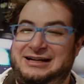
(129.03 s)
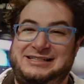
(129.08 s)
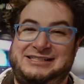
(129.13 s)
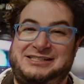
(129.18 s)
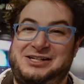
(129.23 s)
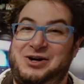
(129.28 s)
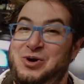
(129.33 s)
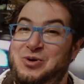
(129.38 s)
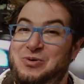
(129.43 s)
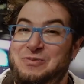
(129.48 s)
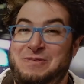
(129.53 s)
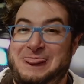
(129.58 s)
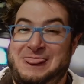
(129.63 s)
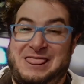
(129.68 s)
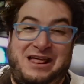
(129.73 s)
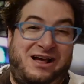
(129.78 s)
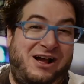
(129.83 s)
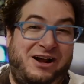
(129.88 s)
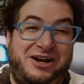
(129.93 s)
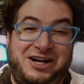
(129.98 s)
So
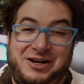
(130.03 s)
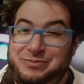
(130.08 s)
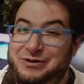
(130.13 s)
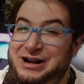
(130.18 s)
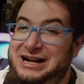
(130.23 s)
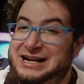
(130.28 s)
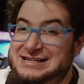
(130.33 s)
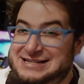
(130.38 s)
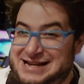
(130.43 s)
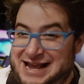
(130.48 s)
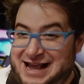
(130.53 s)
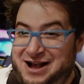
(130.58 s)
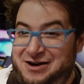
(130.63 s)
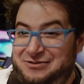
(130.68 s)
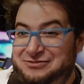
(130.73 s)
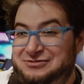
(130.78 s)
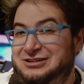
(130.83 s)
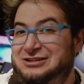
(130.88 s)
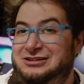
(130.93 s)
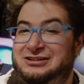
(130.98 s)
I'm gonna break it
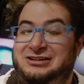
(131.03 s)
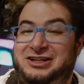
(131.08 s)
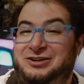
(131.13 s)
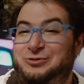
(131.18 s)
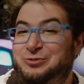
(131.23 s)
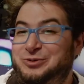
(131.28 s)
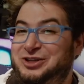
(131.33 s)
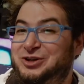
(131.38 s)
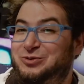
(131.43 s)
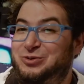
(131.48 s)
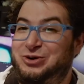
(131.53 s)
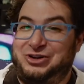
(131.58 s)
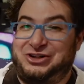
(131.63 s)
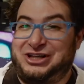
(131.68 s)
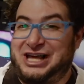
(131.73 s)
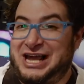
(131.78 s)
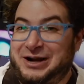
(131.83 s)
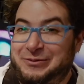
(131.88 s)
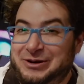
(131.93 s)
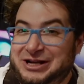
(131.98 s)
down in a real
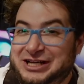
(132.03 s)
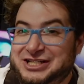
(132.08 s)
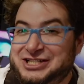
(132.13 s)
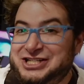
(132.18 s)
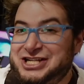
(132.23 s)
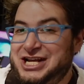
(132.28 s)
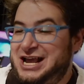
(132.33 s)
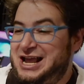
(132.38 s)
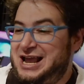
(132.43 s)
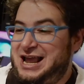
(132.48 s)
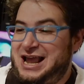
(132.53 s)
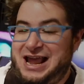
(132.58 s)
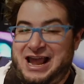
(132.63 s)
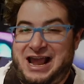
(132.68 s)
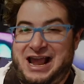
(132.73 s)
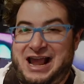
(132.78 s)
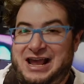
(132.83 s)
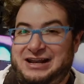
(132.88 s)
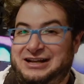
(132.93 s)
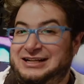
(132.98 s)
world language,
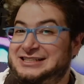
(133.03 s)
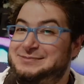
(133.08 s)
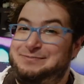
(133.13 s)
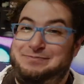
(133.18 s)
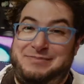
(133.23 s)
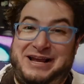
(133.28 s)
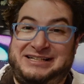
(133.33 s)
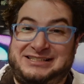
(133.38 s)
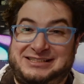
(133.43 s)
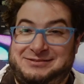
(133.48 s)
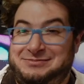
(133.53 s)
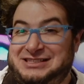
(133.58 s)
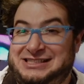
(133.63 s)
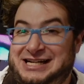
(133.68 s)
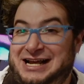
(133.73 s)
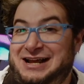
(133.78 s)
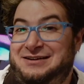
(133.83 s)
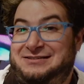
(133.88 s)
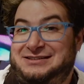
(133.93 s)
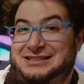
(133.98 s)
and let's make some
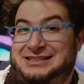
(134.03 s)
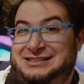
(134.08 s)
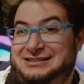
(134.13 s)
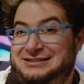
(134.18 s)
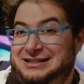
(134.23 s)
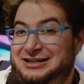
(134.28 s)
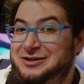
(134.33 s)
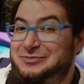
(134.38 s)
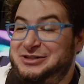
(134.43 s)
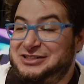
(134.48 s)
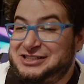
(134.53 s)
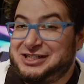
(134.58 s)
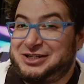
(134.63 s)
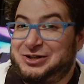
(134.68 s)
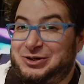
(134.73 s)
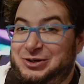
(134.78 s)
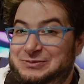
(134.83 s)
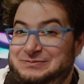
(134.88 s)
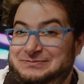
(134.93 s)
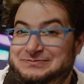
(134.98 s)
sounds that are
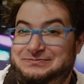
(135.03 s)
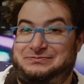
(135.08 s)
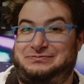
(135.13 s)
musical.